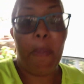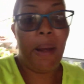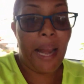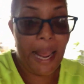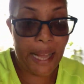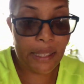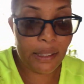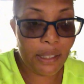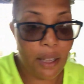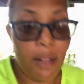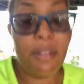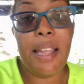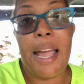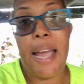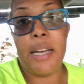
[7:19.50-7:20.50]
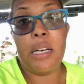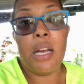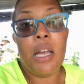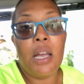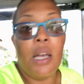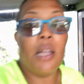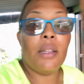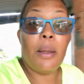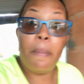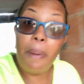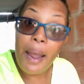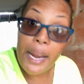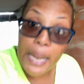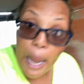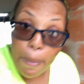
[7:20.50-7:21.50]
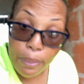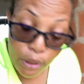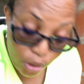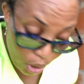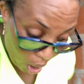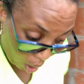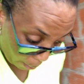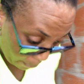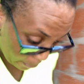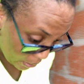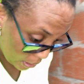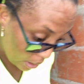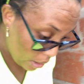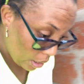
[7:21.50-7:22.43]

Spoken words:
plant than the pineapple tops.